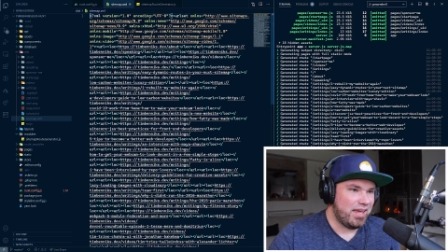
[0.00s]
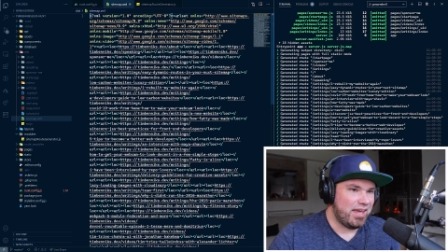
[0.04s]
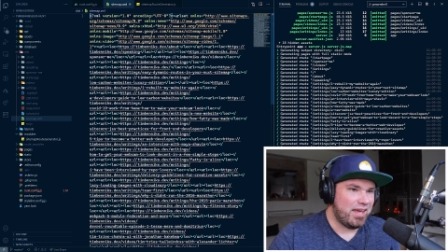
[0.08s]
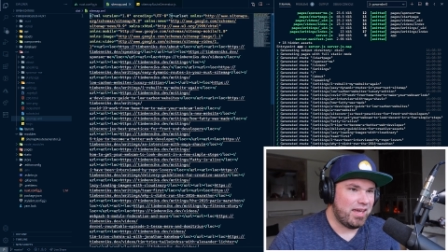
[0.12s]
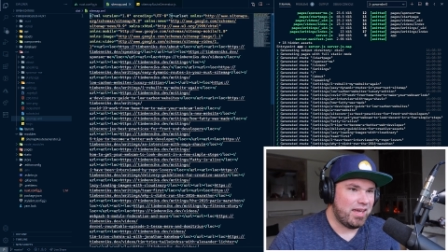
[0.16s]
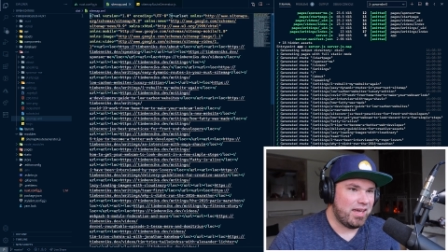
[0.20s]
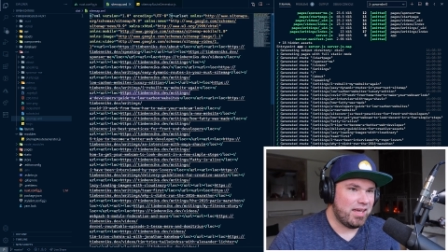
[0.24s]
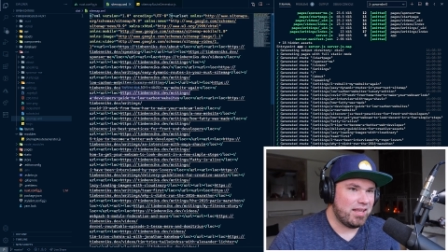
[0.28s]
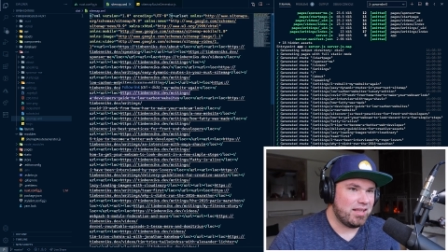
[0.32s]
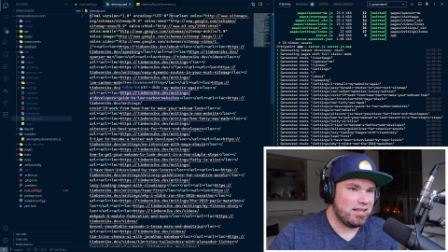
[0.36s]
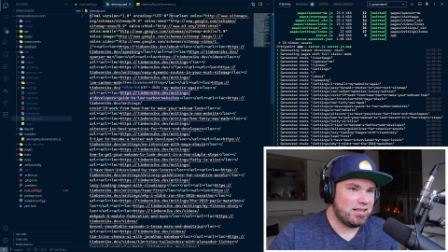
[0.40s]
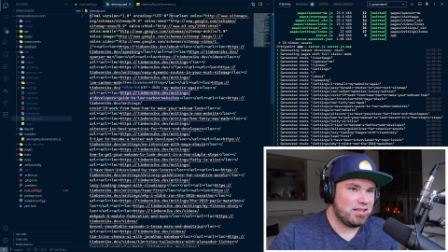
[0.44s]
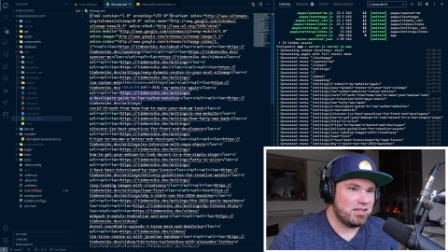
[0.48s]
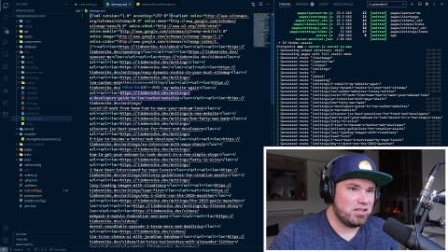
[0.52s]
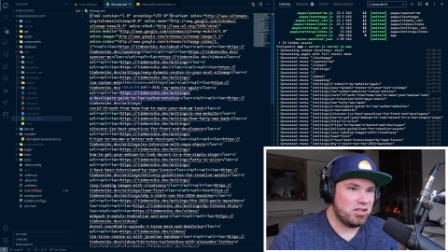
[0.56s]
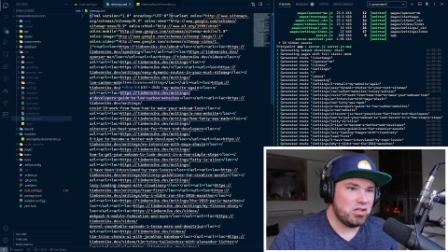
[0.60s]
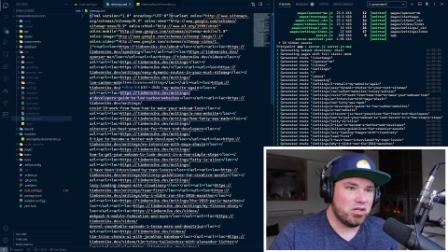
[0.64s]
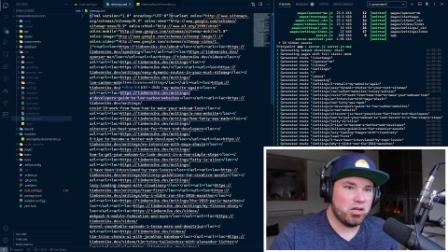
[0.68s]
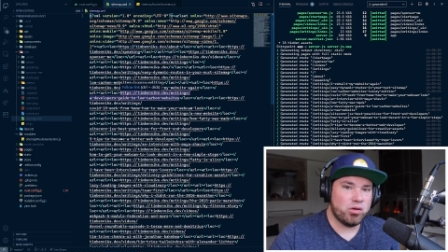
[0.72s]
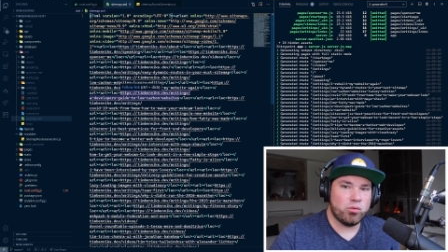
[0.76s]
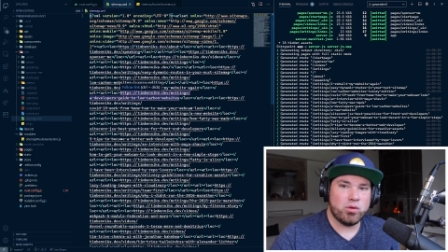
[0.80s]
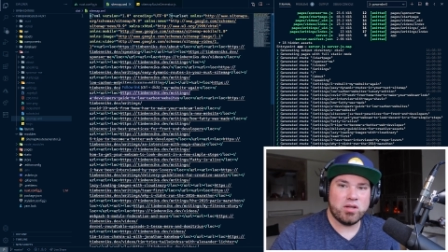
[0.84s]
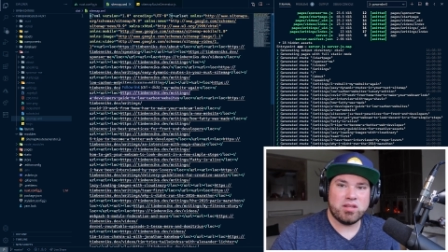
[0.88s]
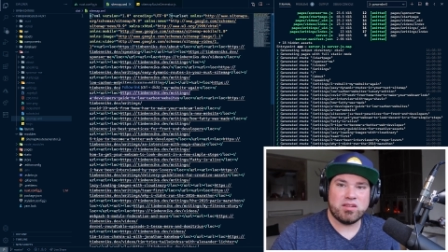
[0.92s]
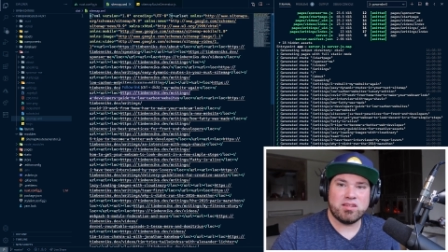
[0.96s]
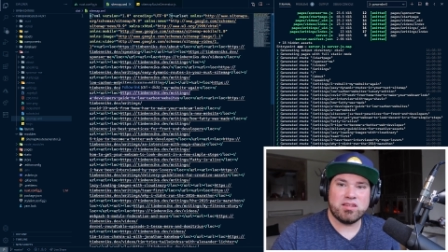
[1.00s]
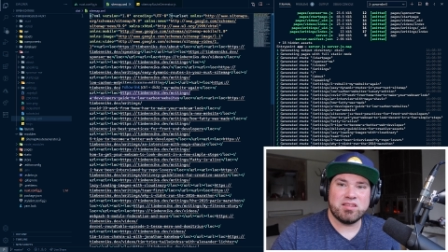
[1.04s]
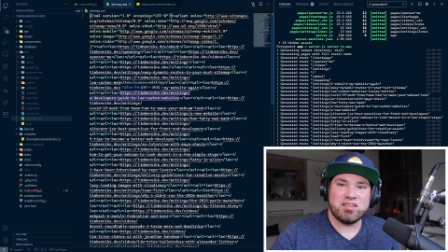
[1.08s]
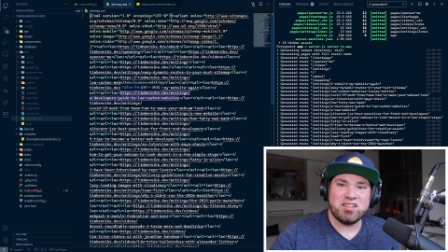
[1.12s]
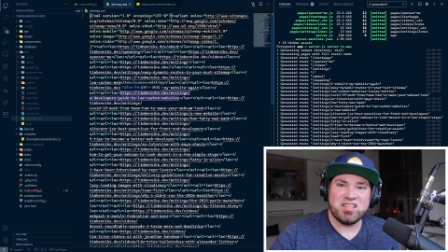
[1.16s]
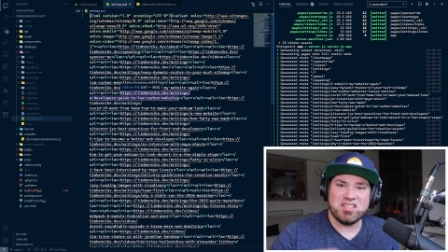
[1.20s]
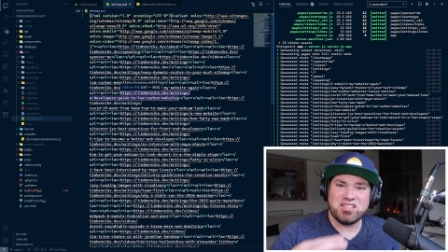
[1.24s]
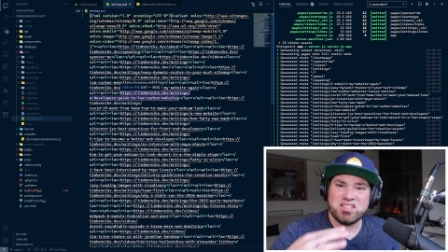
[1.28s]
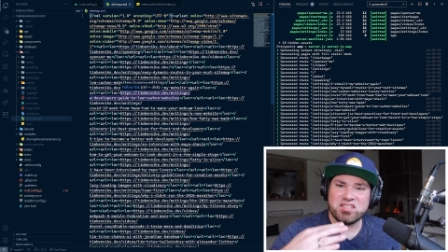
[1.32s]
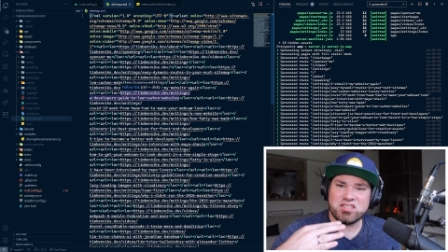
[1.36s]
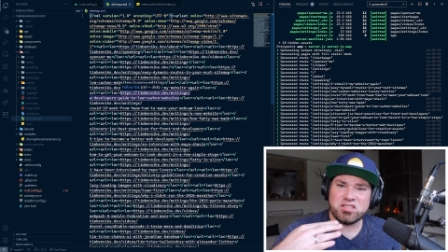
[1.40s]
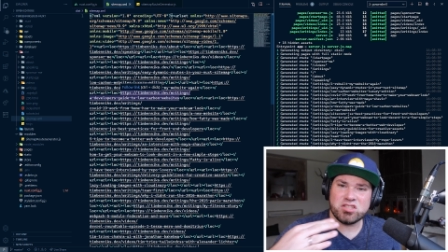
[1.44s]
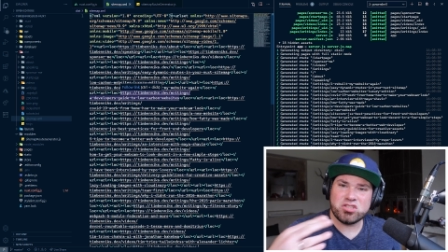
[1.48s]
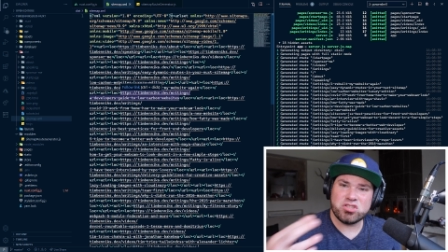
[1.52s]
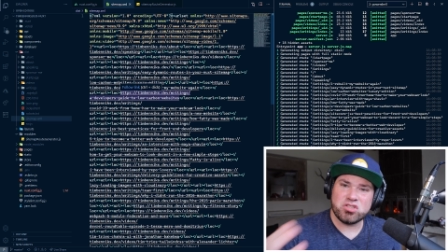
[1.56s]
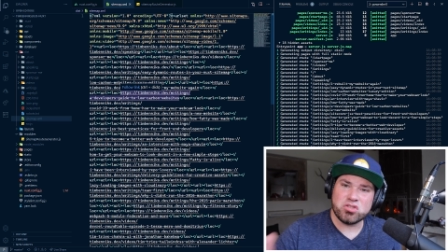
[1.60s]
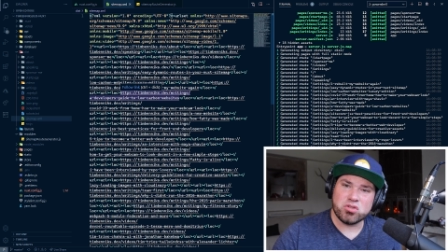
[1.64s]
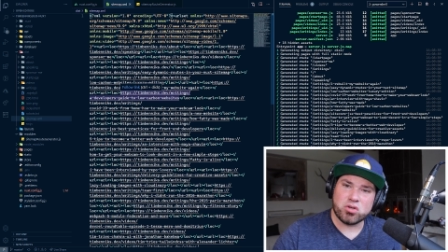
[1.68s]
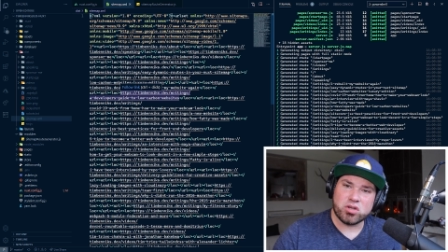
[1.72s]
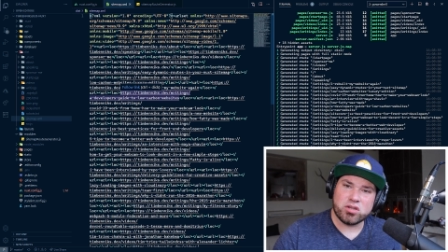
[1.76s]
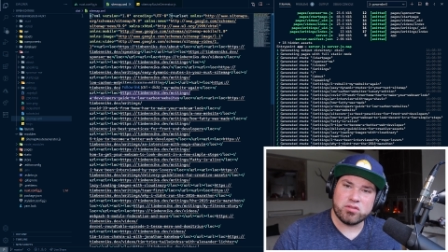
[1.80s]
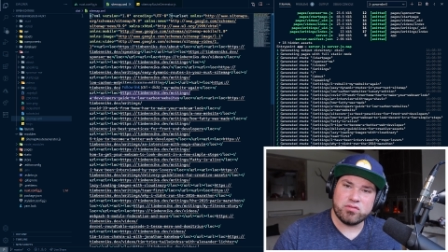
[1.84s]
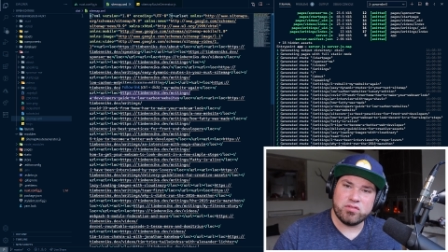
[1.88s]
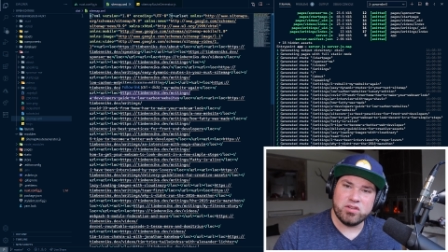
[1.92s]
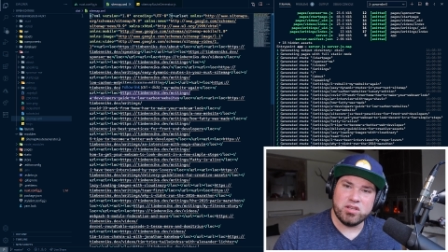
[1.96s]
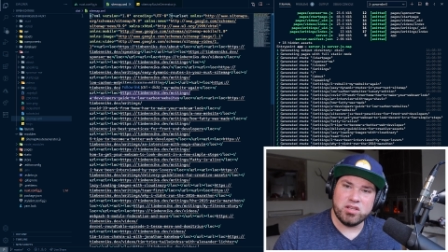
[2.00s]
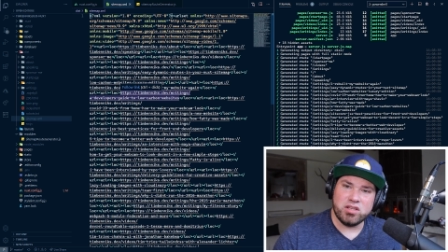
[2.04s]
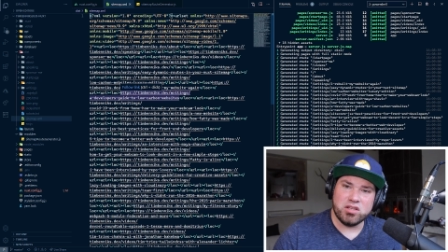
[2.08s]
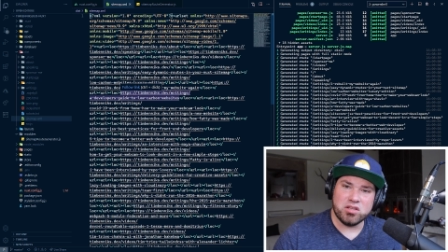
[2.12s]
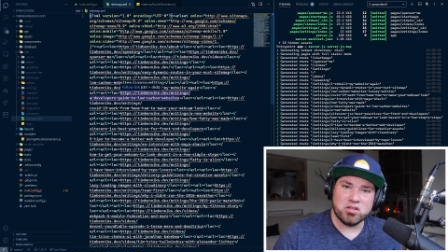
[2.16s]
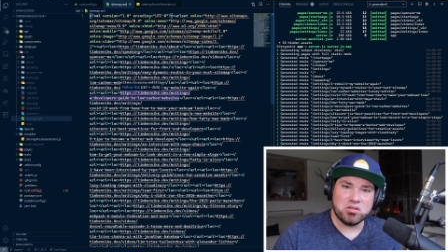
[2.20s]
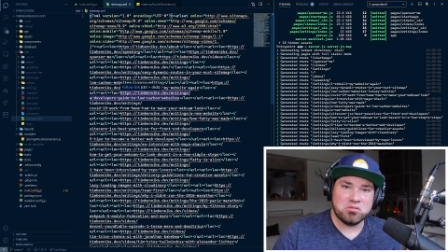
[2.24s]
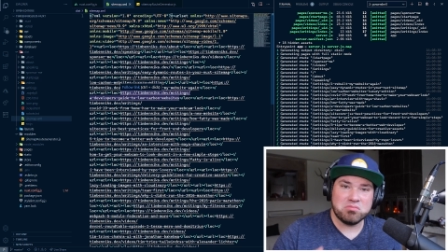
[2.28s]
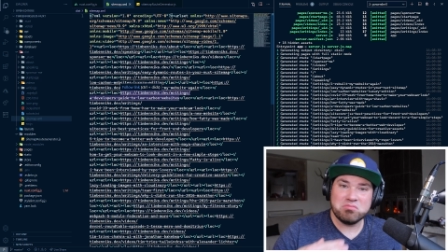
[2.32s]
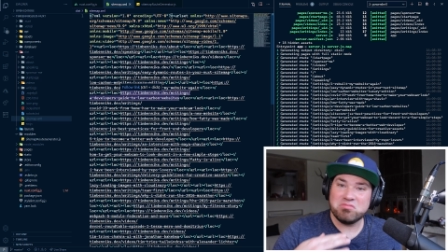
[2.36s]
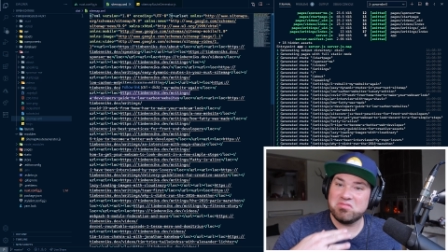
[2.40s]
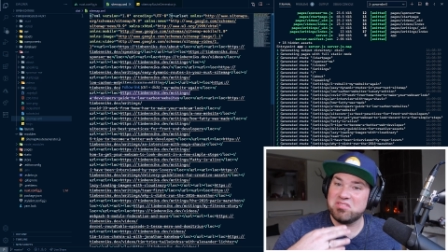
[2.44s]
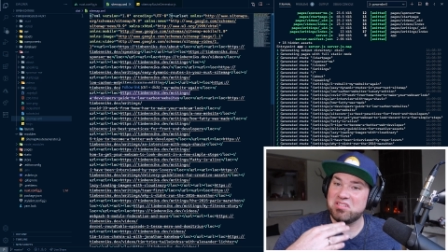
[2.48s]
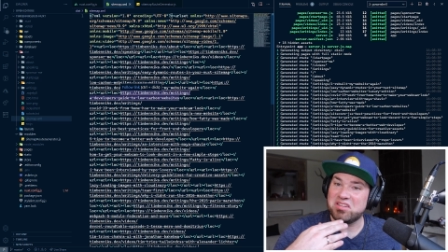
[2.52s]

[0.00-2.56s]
And you know what? This is a short video.